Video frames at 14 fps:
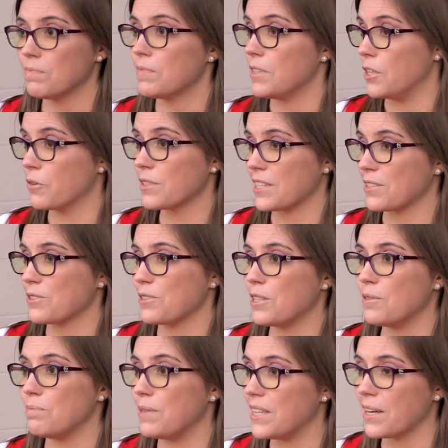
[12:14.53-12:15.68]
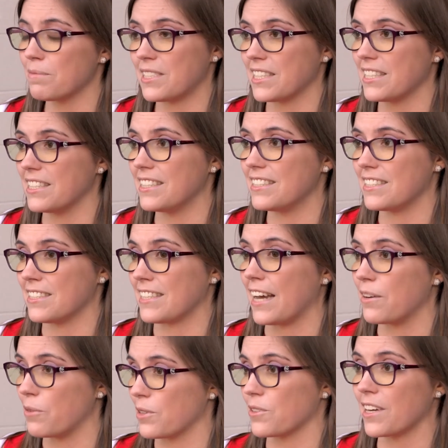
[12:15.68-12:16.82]
essentially be up to
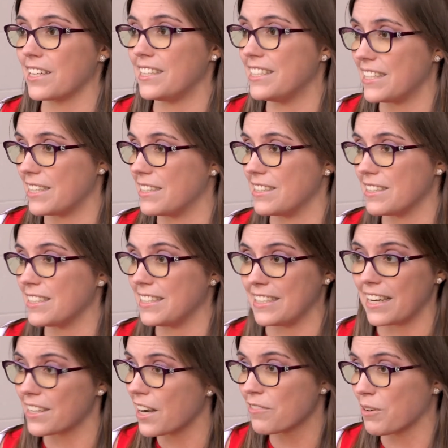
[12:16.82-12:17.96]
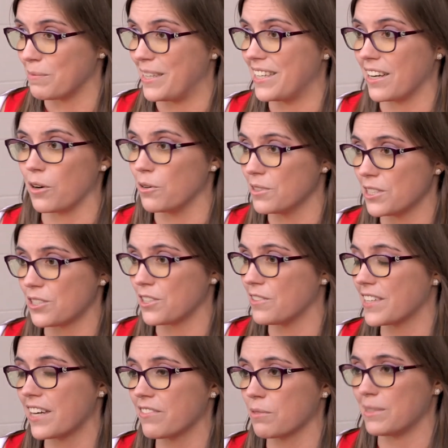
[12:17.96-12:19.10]
decide whether or not he can get a coalition of
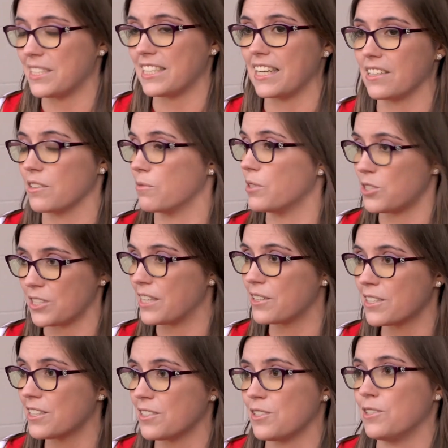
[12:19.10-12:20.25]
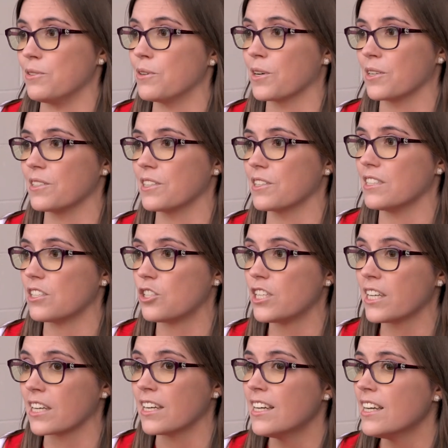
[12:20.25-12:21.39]
a government together, which they couldn't do earlier this
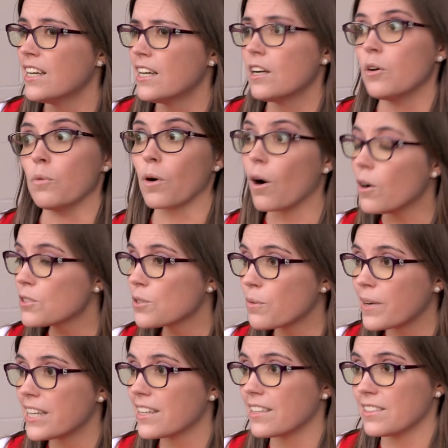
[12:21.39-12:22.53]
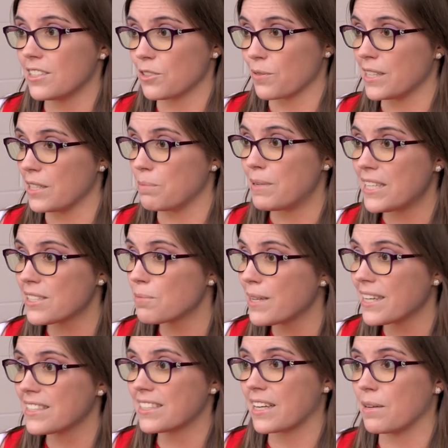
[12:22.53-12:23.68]
year. We're also waiting on the Israeli peace
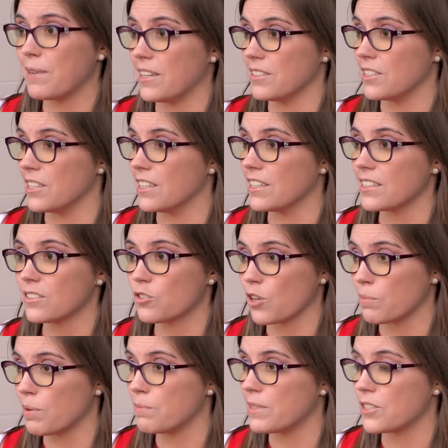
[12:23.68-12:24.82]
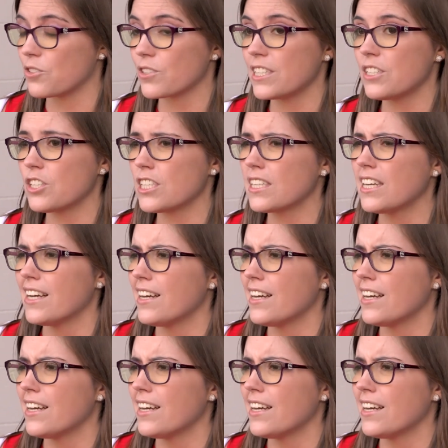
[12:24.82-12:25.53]
plan to come out of the Trump administration.